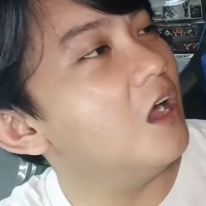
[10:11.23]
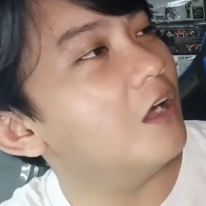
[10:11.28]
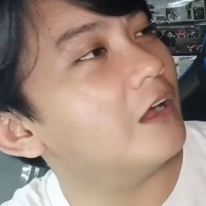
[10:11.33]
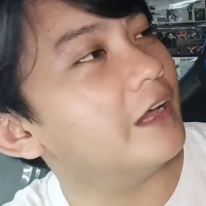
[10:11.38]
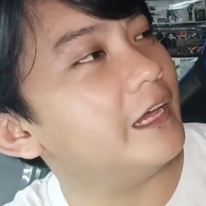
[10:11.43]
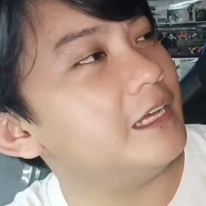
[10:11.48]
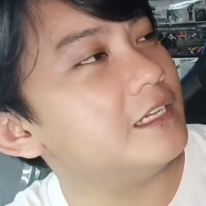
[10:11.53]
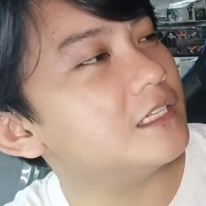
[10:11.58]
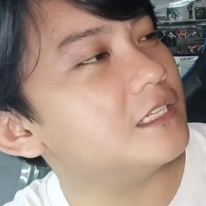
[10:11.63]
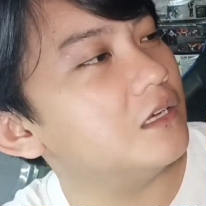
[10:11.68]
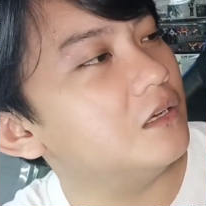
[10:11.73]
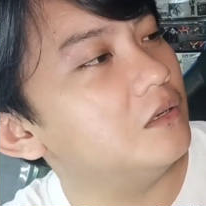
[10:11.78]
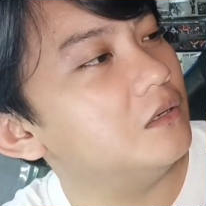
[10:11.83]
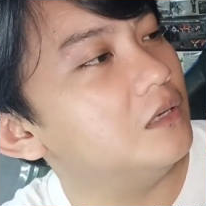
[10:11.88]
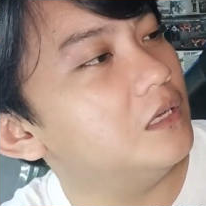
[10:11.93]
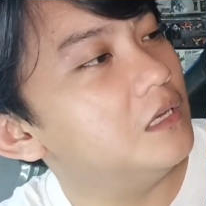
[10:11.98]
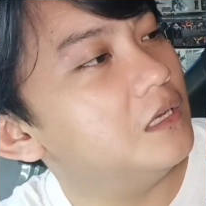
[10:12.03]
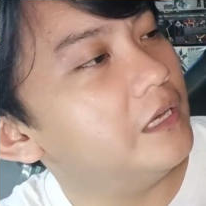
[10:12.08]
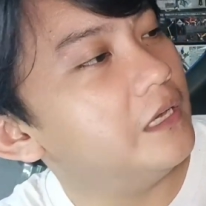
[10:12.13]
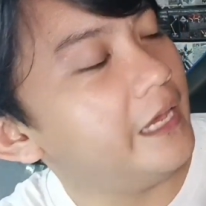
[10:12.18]
Okay,
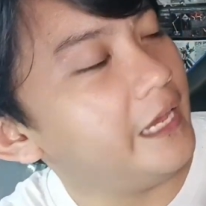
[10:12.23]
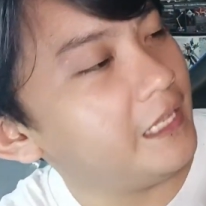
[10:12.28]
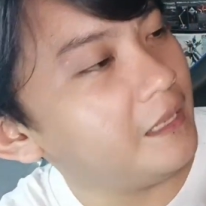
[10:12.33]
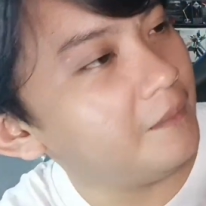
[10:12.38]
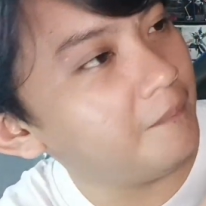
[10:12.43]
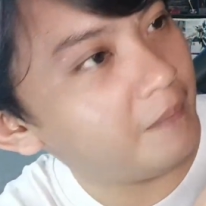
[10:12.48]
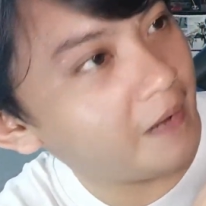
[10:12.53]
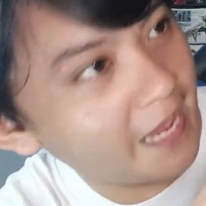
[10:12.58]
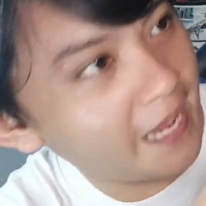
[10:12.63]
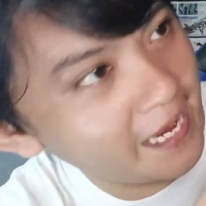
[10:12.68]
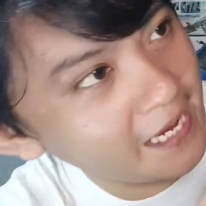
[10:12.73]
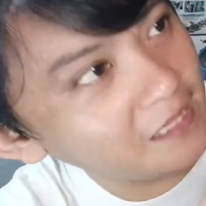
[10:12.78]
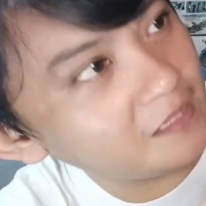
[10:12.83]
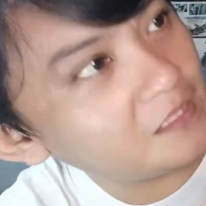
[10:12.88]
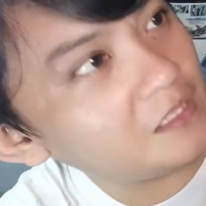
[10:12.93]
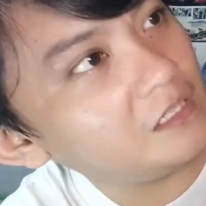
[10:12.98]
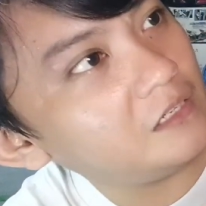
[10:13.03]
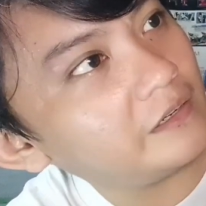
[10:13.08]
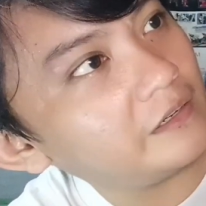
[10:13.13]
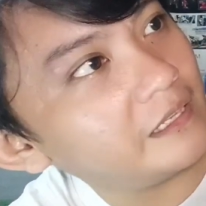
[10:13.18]
so in the blade,
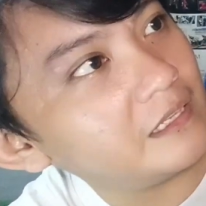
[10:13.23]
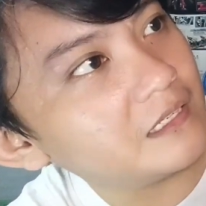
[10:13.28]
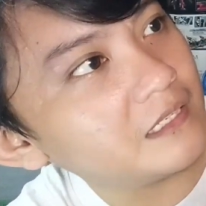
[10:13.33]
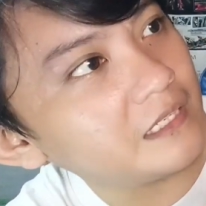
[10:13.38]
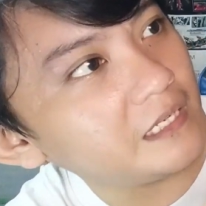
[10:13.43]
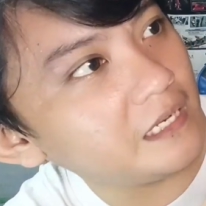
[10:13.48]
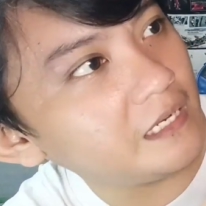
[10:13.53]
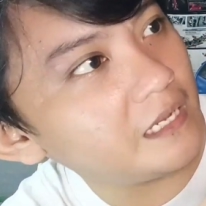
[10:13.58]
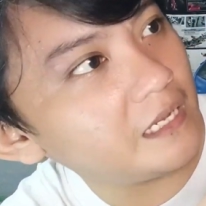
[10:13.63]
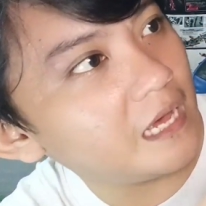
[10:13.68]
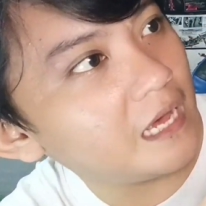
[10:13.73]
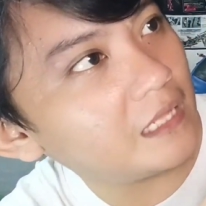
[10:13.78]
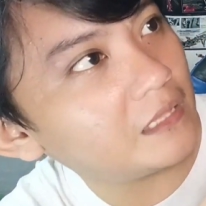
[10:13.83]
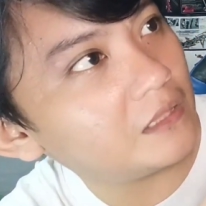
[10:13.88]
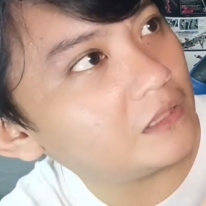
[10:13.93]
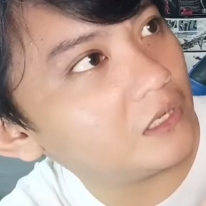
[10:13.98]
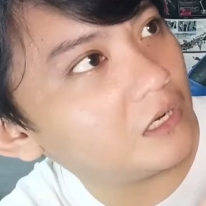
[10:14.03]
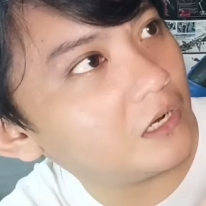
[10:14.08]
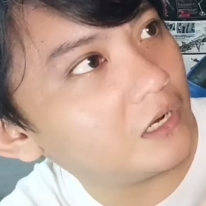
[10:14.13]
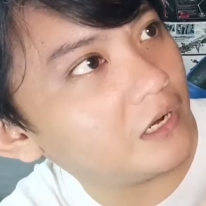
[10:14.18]
you can see
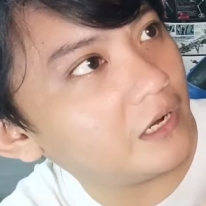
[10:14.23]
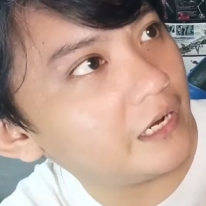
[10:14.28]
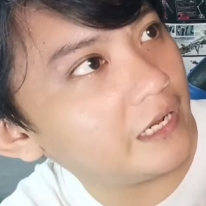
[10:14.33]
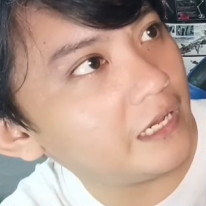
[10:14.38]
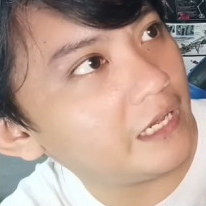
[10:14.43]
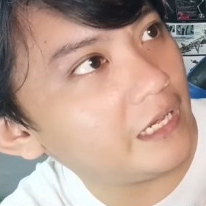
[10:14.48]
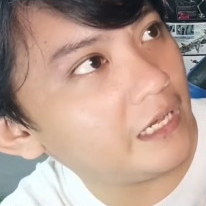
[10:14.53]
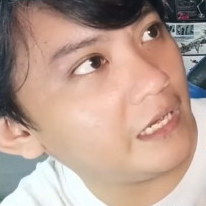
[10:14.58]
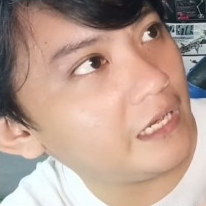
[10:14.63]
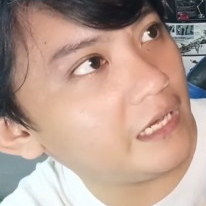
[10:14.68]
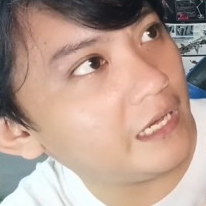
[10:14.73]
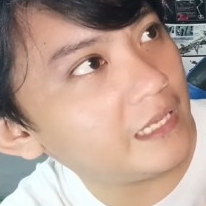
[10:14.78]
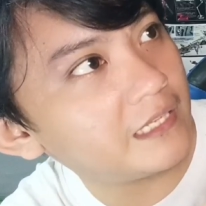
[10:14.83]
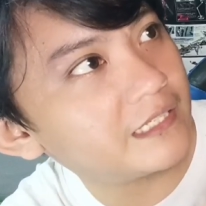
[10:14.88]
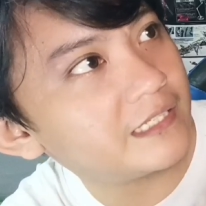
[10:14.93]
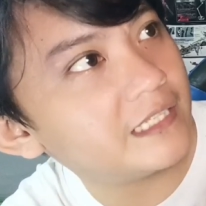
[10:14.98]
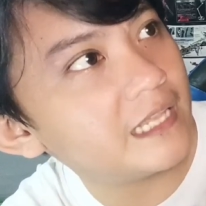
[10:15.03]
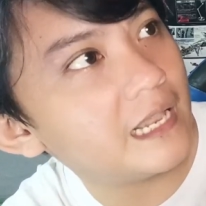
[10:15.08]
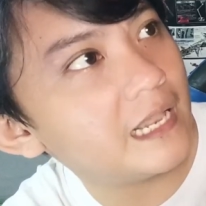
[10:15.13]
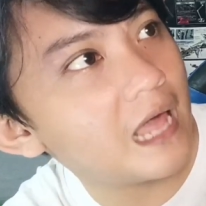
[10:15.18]
that there
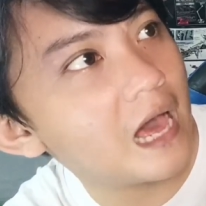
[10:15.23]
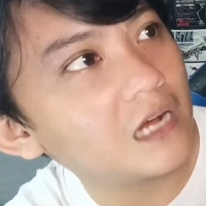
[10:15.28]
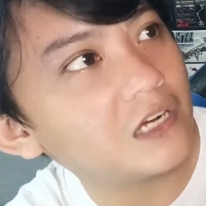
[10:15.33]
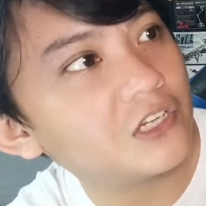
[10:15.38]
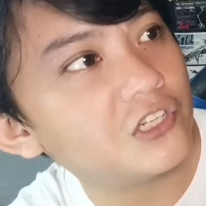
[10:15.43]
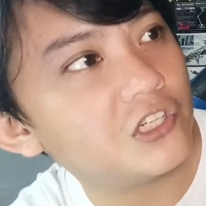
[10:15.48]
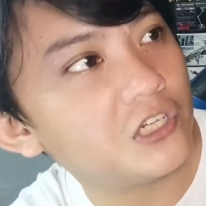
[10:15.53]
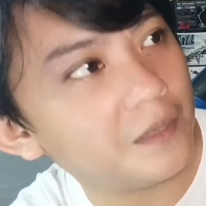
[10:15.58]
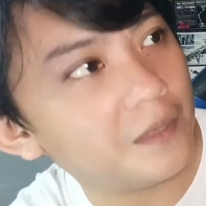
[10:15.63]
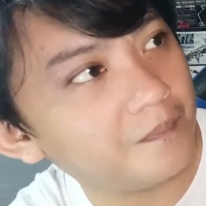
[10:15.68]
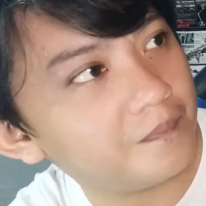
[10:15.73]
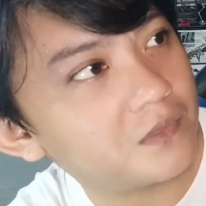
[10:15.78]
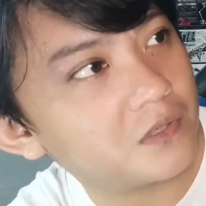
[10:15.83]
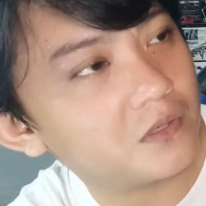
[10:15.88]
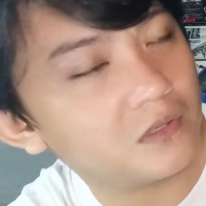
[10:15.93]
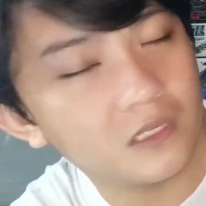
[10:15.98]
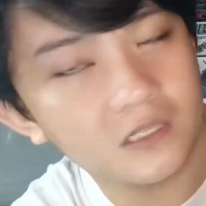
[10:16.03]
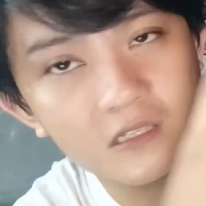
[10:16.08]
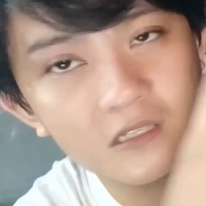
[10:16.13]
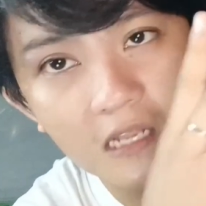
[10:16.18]
is the lock chip.
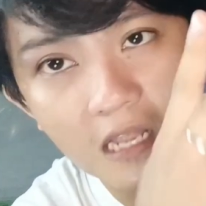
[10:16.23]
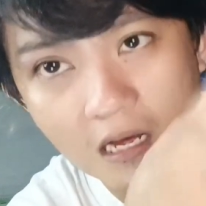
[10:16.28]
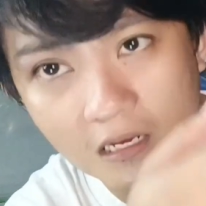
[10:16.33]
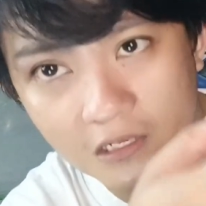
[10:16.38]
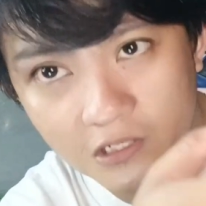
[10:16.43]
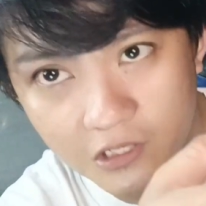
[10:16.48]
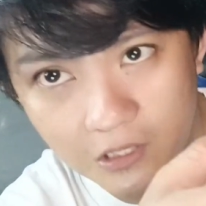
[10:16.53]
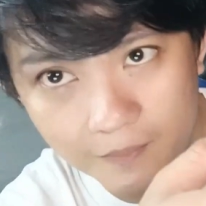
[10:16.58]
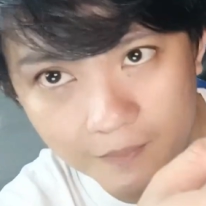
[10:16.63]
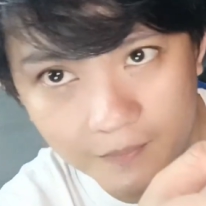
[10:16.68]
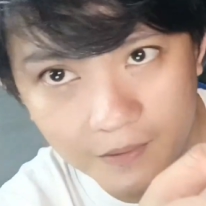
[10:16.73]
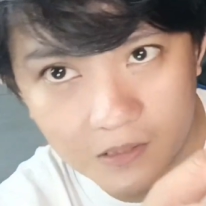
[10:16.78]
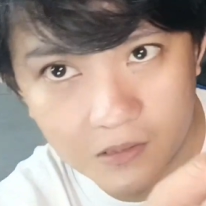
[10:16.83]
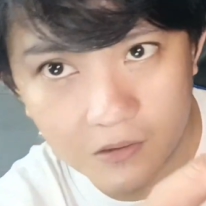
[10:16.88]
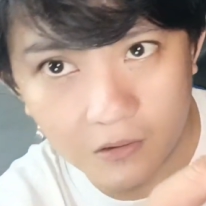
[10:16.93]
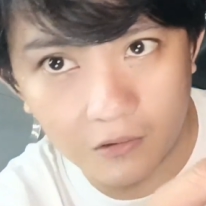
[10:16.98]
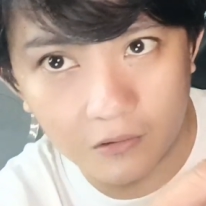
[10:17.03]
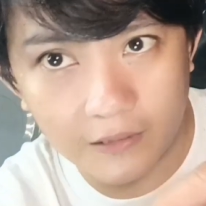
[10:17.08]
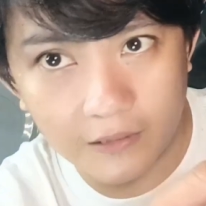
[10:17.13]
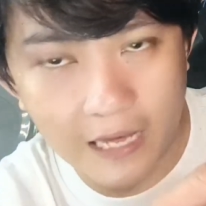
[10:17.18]
So that's the lock chip. It's
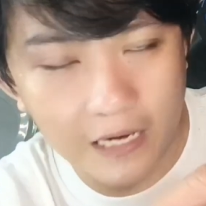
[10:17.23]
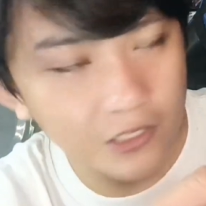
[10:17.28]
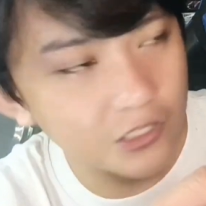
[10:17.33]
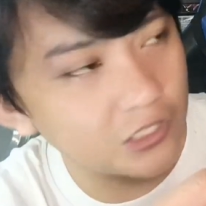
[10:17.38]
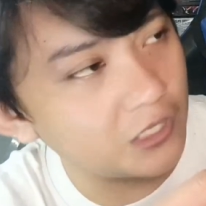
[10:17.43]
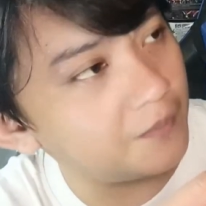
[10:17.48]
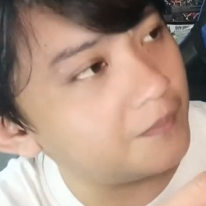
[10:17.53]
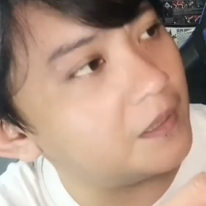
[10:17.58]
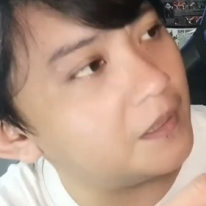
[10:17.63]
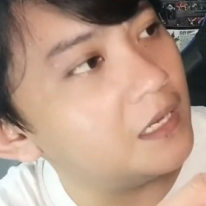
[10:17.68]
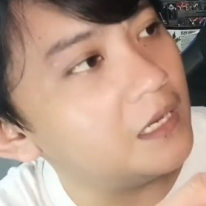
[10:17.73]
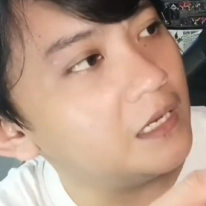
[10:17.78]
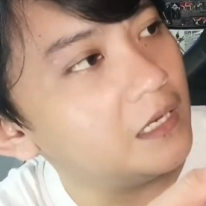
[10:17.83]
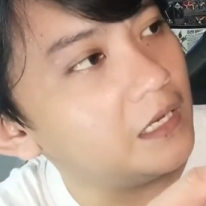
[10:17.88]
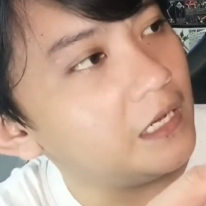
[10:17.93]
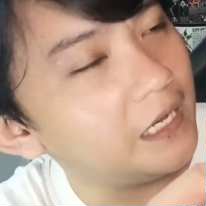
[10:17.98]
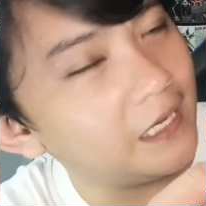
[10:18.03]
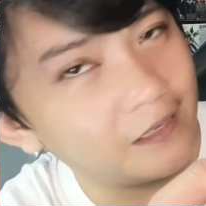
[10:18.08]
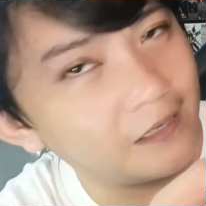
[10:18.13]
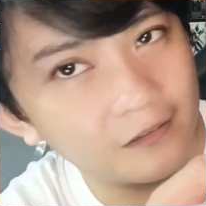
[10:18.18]
called lock chip
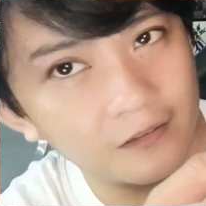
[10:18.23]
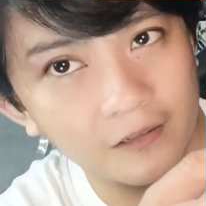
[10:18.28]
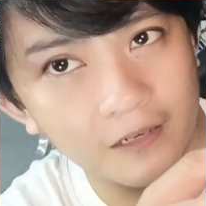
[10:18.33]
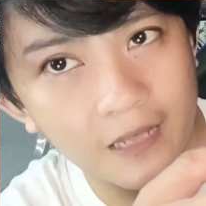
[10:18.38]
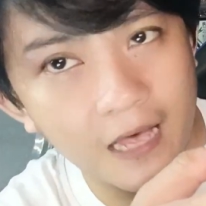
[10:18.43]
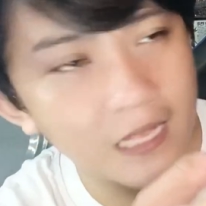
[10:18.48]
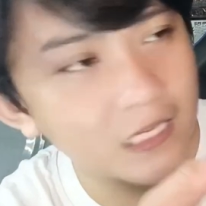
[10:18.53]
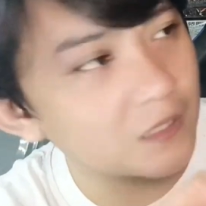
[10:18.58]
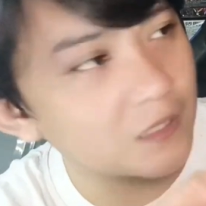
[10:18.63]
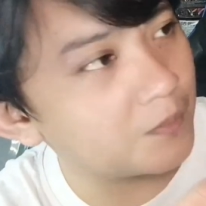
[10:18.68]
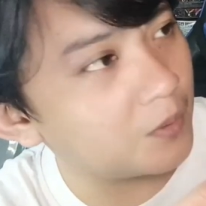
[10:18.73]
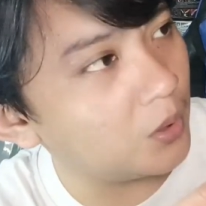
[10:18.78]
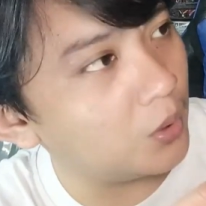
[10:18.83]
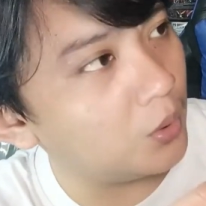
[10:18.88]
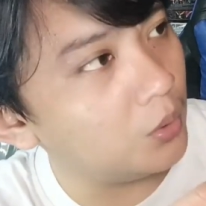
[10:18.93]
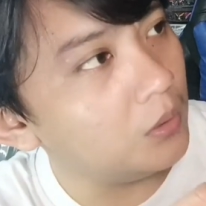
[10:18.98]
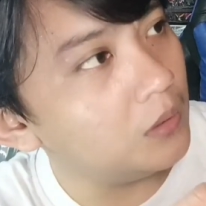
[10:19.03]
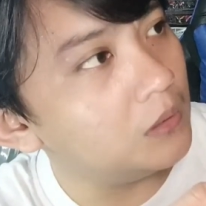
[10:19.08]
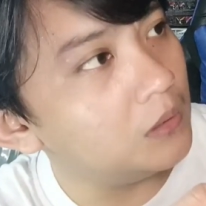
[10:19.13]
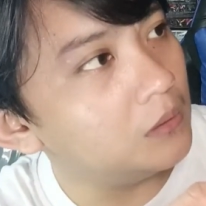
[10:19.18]
in
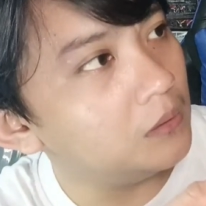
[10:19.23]
Hasbro.